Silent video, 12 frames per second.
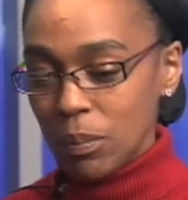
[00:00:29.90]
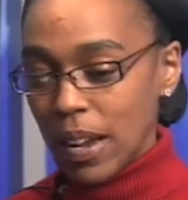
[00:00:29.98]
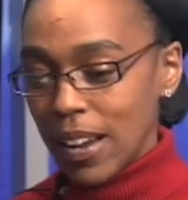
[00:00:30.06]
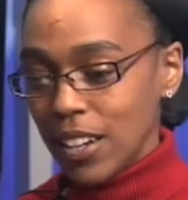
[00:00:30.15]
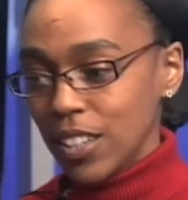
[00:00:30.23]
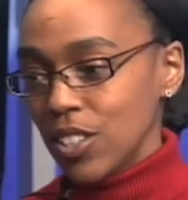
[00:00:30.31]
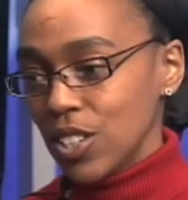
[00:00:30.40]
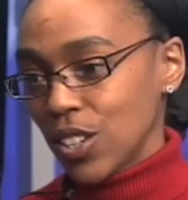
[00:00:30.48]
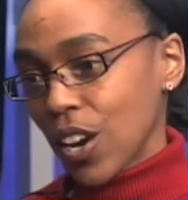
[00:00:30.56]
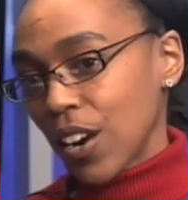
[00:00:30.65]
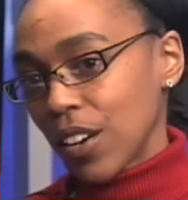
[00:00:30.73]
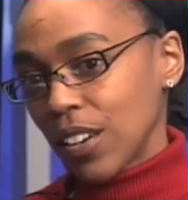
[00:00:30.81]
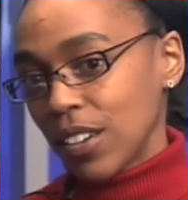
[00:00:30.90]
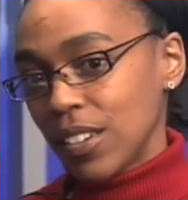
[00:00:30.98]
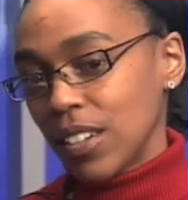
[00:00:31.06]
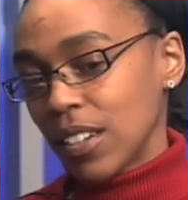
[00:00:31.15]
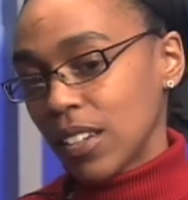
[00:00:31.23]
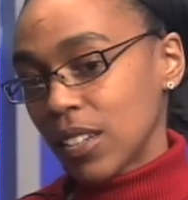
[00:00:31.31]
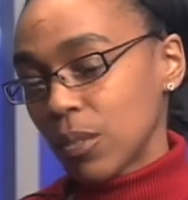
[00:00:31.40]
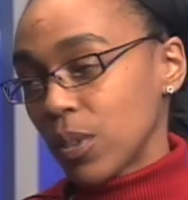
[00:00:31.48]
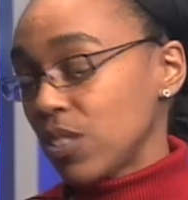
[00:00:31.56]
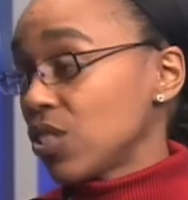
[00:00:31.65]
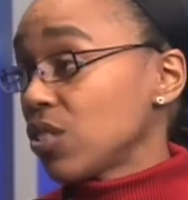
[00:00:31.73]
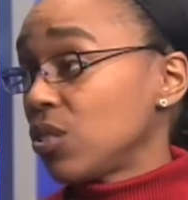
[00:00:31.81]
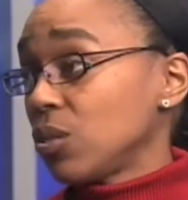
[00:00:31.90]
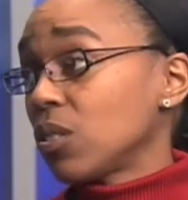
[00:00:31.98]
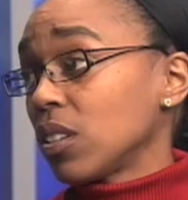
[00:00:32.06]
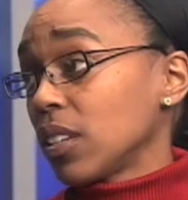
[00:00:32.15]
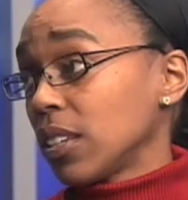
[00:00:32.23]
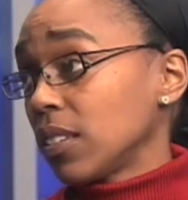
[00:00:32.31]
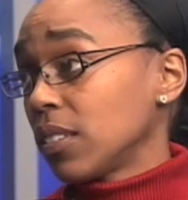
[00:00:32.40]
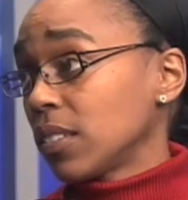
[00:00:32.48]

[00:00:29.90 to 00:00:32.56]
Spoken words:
art started with just doodling